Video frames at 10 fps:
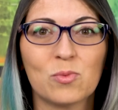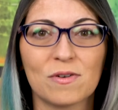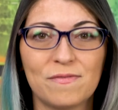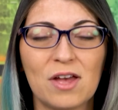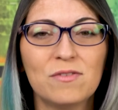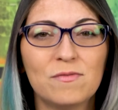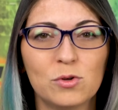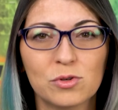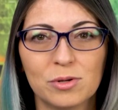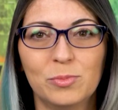were found
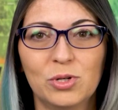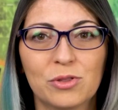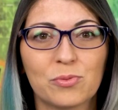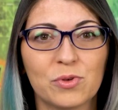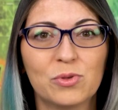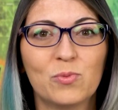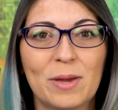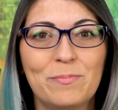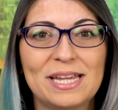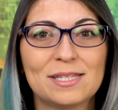vulnerable through the
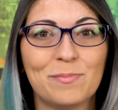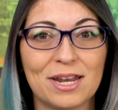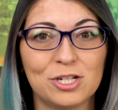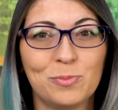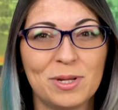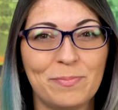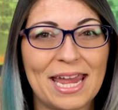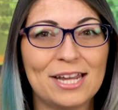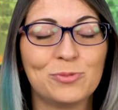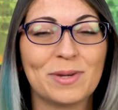web-based management
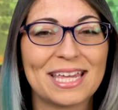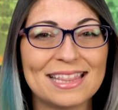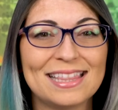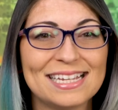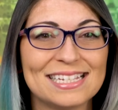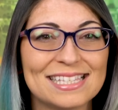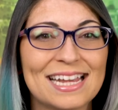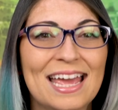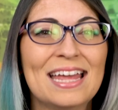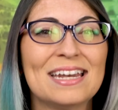page, but get this,